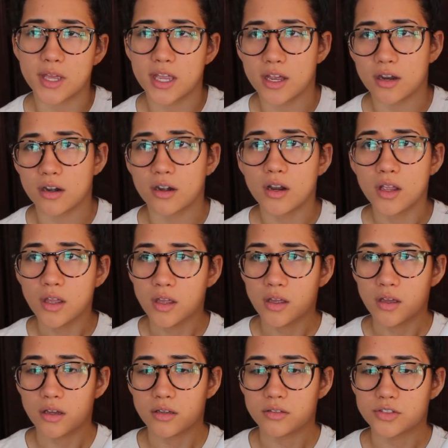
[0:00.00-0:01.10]
Meyer
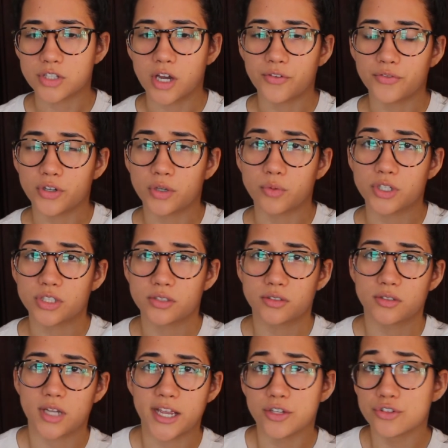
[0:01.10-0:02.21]
softener, which
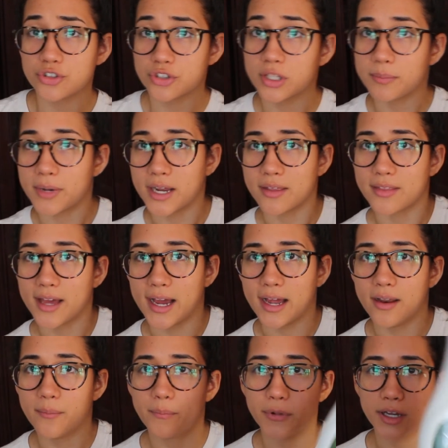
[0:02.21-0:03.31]
I usually buy that.